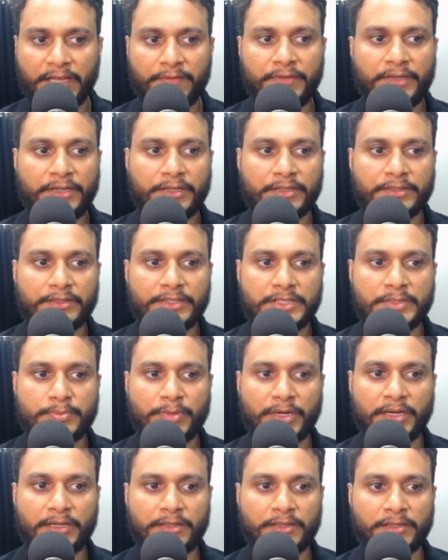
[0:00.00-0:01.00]
having done this
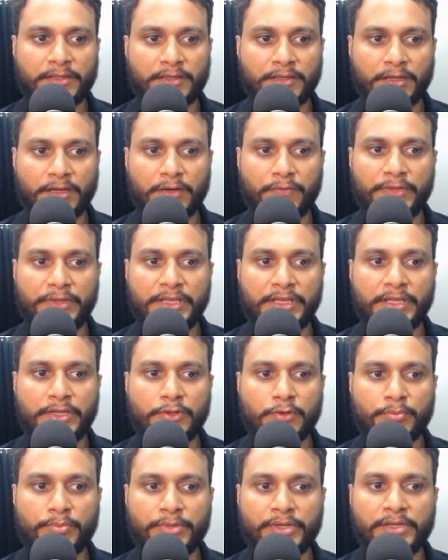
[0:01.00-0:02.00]
part, we
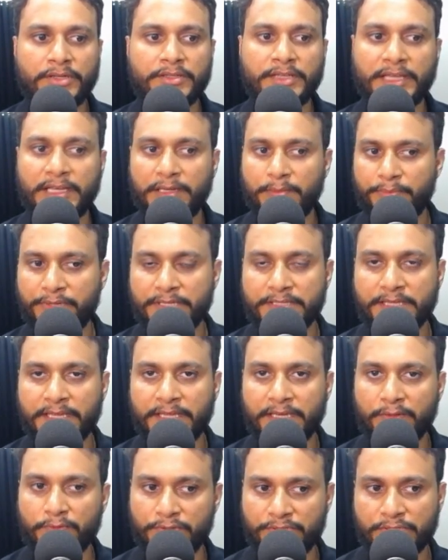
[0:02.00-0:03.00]
need to build the LPS
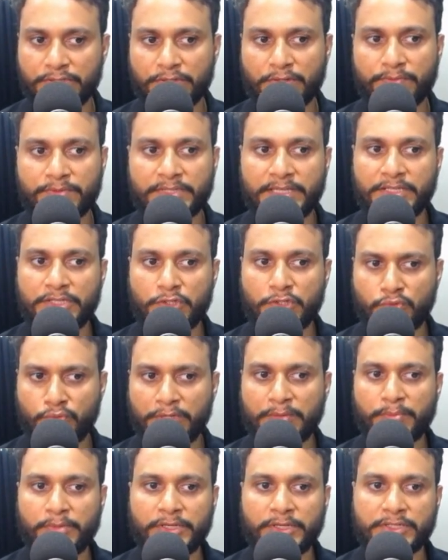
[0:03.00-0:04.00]
array, which is of size
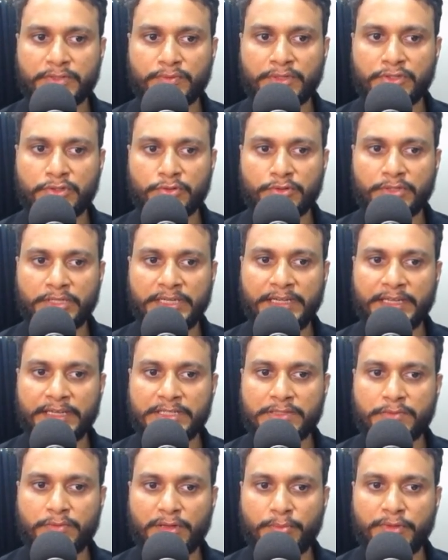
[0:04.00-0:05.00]
2n plus 1. So the
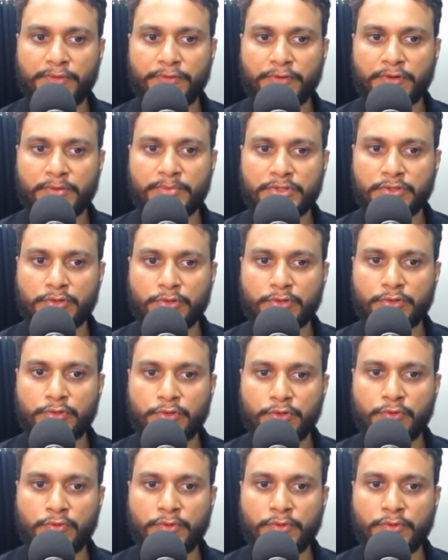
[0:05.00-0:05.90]
index will be from 0 to